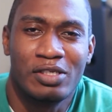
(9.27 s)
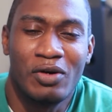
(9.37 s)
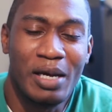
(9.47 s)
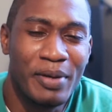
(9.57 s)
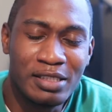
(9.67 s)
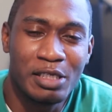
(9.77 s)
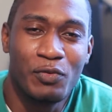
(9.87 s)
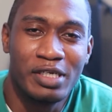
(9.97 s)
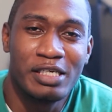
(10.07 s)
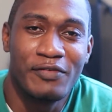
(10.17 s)
So I basically
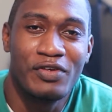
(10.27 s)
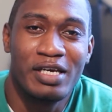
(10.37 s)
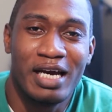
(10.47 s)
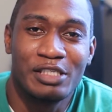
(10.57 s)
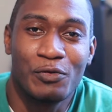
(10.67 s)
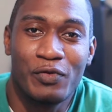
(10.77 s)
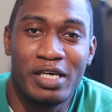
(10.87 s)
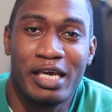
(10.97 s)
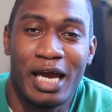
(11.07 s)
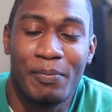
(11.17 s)
wanted to give you guys a
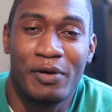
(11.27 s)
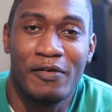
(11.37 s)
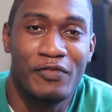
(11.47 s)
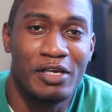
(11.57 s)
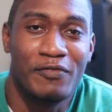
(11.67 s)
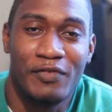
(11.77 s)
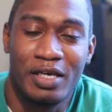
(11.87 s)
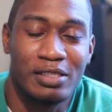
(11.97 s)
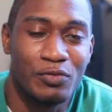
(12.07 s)
recap of the event,